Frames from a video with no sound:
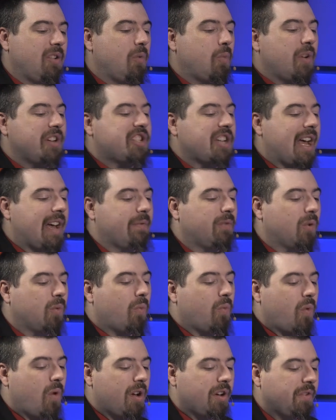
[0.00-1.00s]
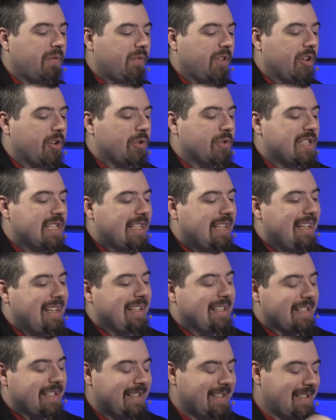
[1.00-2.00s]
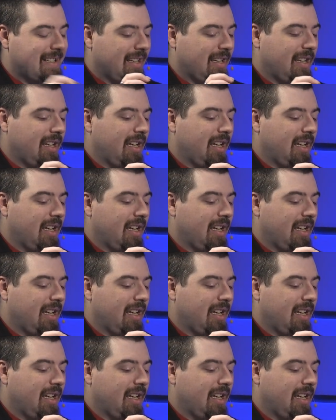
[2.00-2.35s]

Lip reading: whichever one of those it is,